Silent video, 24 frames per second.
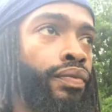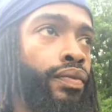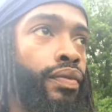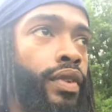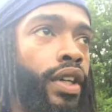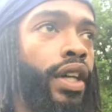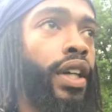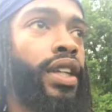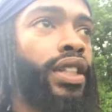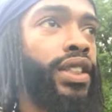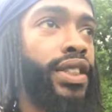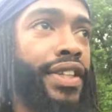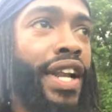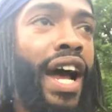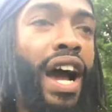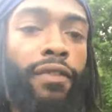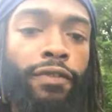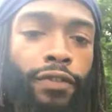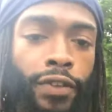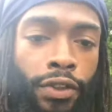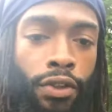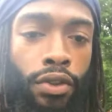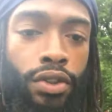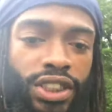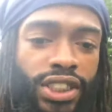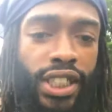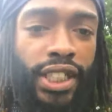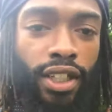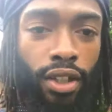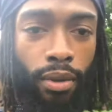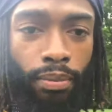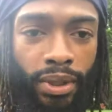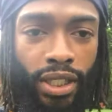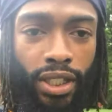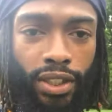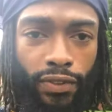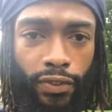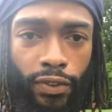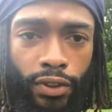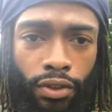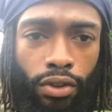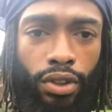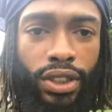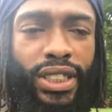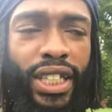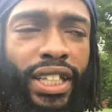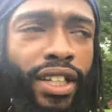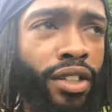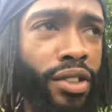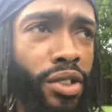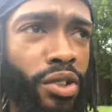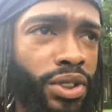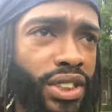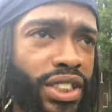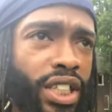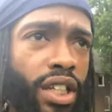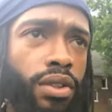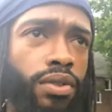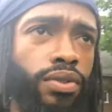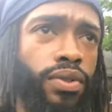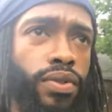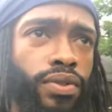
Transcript: And it's not for you to tell me, it's for you to tell yourself.